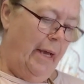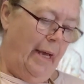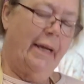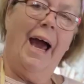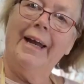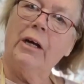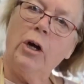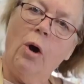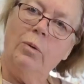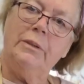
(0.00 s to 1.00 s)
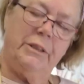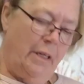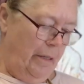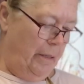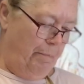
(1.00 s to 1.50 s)
It kind of coats
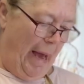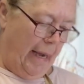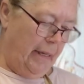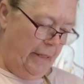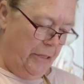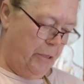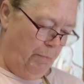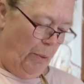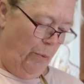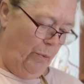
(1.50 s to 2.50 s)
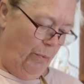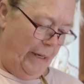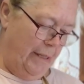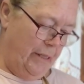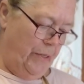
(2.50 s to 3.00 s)
the back of the spoon when
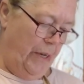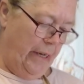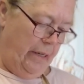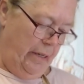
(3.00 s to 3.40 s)
it's thick.